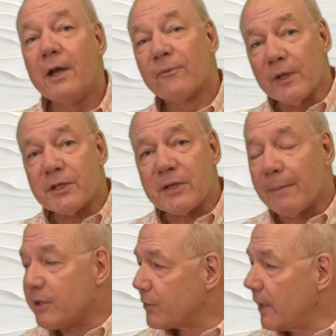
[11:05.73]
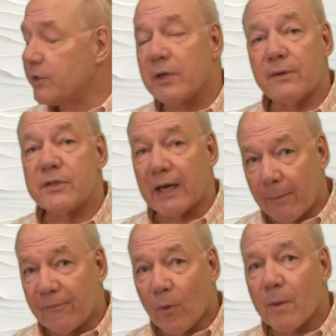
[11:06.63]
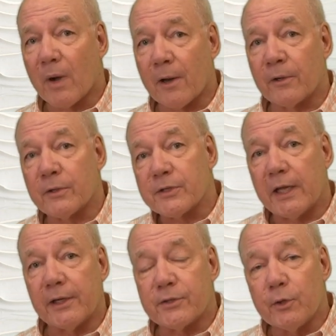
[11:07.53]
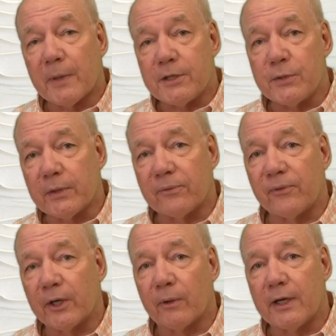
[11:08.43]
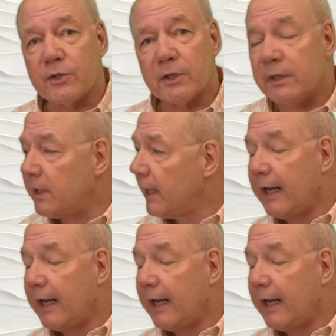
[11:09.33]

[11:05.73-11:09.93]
For this demonstration, I've set up four monitors in a 2x2 configuration,